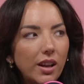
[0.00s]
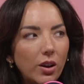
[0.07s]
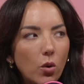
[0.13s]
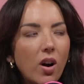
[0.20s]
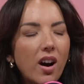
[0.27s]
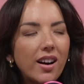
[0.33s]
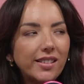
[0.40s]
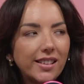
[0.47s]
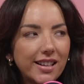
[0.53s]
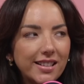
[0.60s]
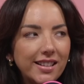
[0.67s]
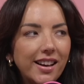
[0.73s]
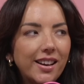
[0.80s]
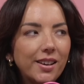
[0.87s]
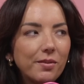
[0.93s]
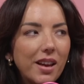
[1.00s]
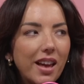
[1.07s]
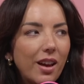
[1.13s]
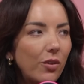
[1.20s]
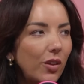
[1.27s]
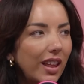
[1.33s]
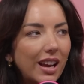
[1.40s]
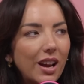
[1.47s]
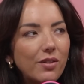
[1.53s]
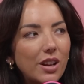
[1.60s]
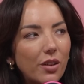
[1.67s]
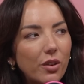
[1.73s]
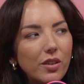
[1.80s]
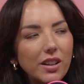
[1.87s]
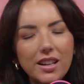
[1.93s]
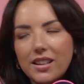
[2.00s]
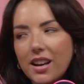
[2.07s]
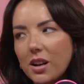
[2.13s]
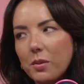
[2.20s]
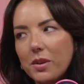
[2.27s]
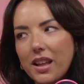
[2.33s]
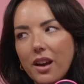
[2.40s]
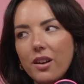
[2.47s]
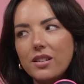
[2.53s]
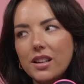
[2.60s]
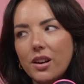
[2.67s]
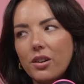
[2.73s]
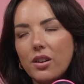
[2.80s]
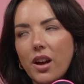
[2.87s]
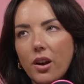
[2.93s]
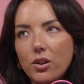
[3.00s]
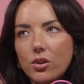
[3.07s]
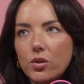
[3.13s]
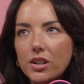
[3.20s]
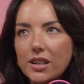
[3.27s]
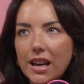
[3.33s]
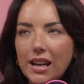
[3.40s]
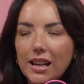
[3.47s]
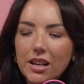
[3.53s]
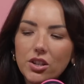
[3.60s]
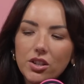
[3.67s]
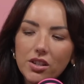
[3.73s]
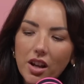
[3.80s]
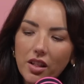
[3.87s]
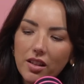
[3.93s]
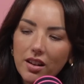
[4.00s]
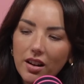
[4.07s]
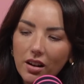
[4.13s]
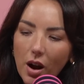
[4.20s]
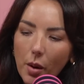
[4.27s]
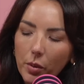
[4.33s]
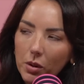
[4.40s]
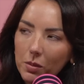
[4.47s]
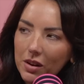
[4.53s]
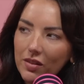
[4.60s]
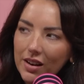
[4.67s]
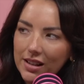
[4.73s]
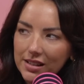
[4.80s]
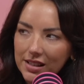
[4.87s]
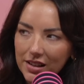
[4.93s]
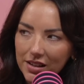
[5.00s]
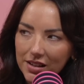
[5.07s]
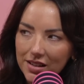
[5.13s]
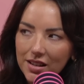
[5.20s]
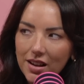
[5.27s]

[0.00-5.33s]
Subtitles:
go hard this year. I feel like I've never really done it with the outdoor decorations other than a couple of wee reindeers